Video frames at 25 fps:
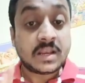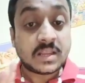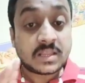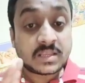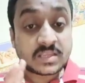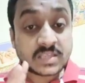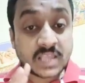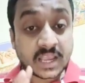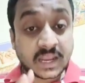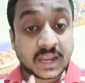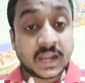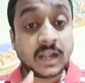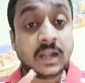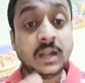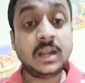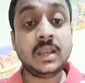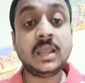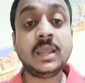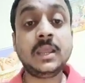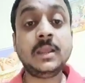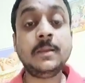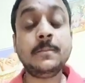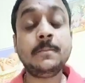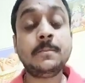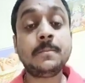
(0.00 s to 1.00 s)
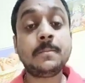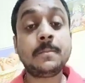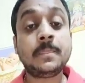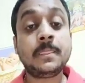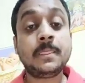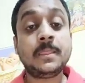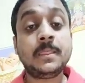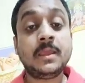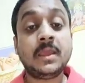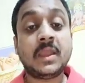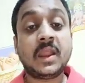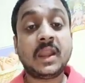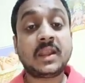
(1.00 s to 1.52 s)
Secondly,
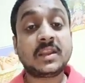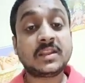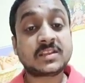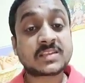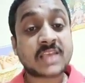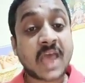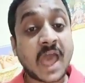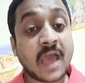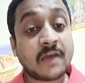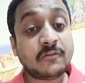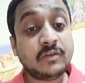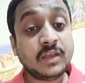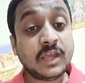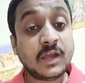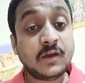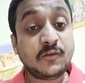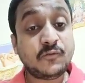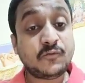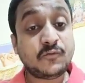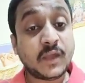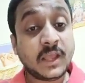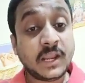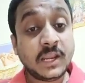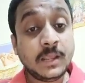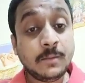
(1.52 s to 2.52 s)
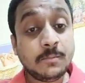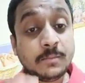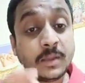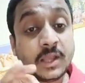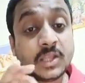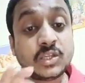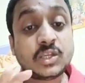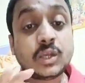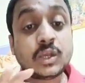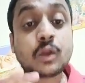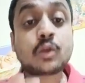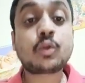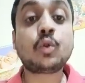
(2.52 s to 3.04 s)
it is having a very
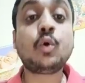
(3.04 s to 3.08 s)
major